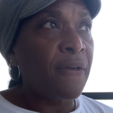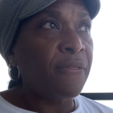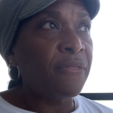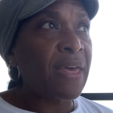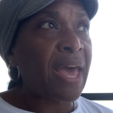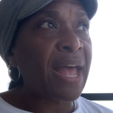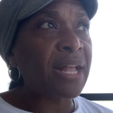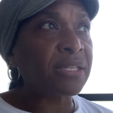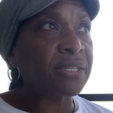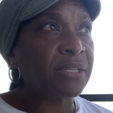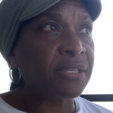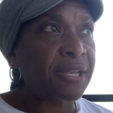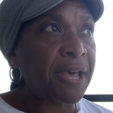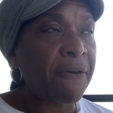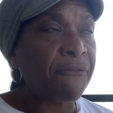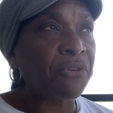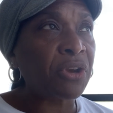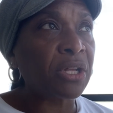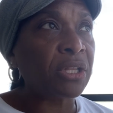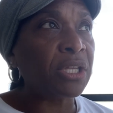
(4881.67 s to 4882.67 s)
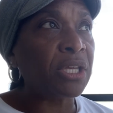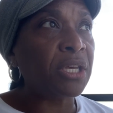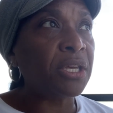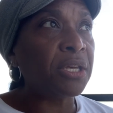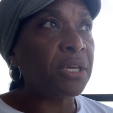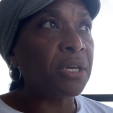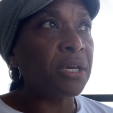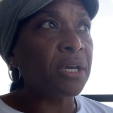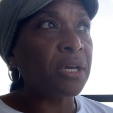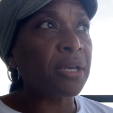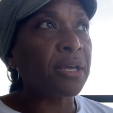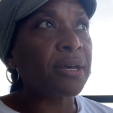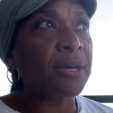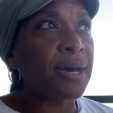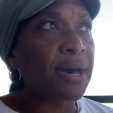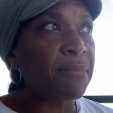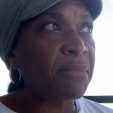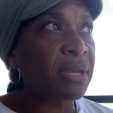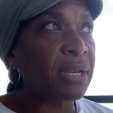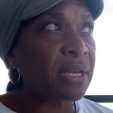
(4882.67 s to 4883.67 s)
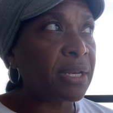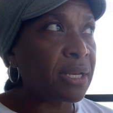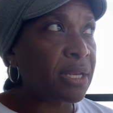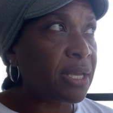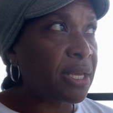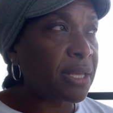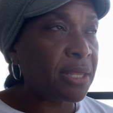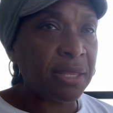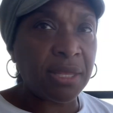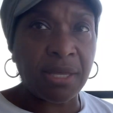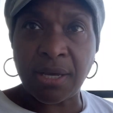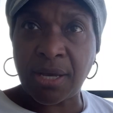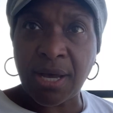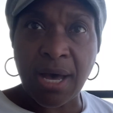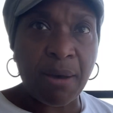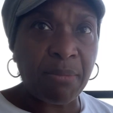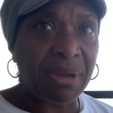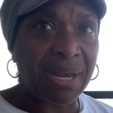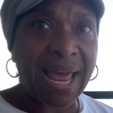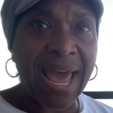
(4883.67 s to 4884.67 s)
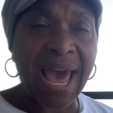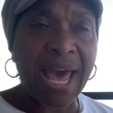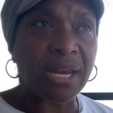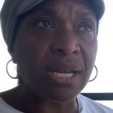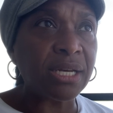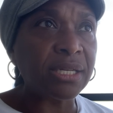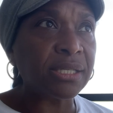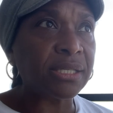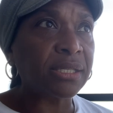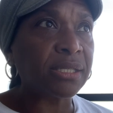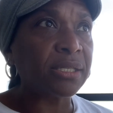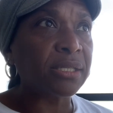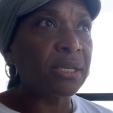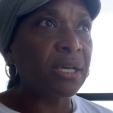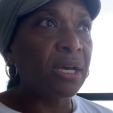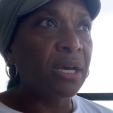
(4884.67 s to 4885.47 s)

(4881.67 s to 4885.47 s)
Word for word: that's definitely coming coming at us.